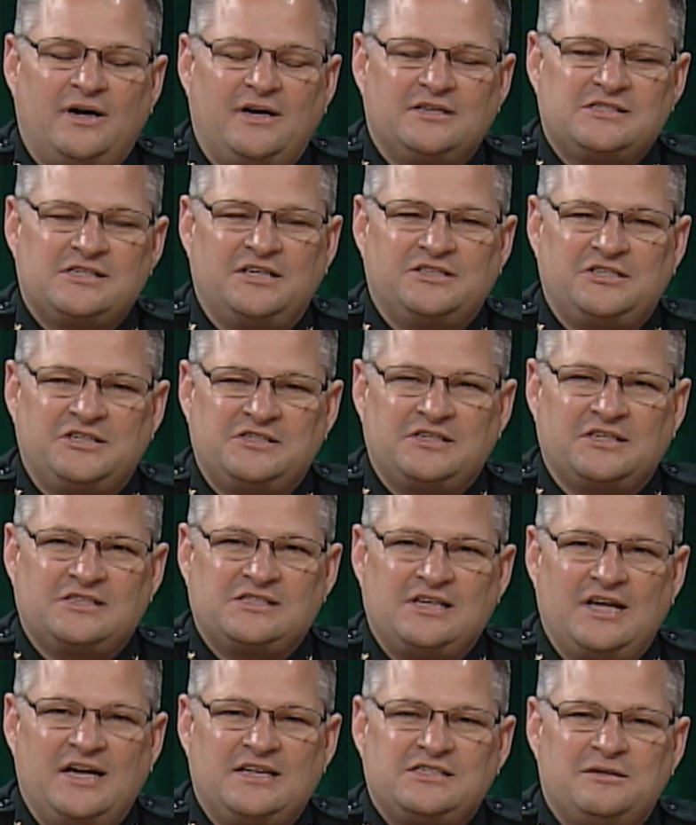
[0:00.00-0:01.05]
such a
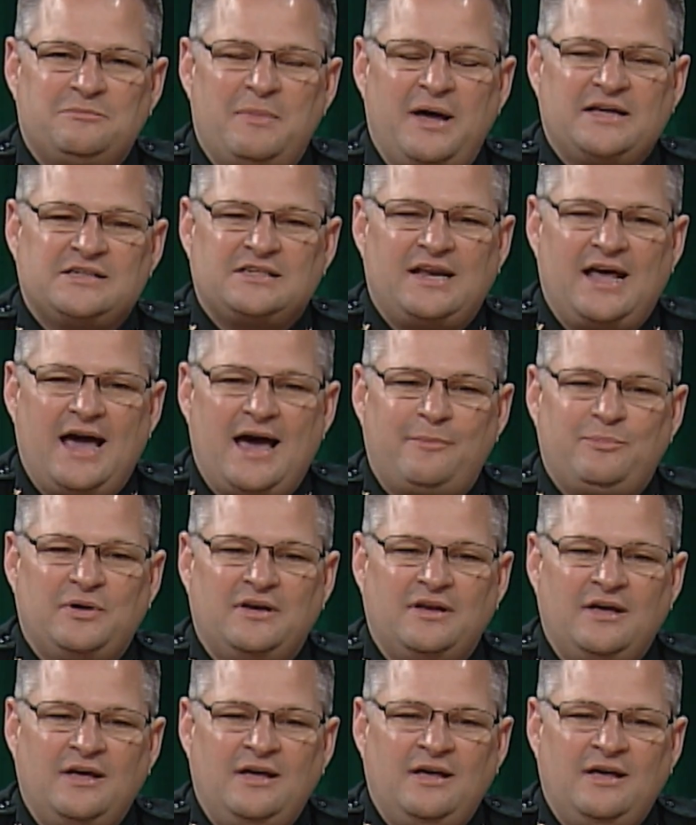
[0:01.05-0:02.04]
success and makes it happen.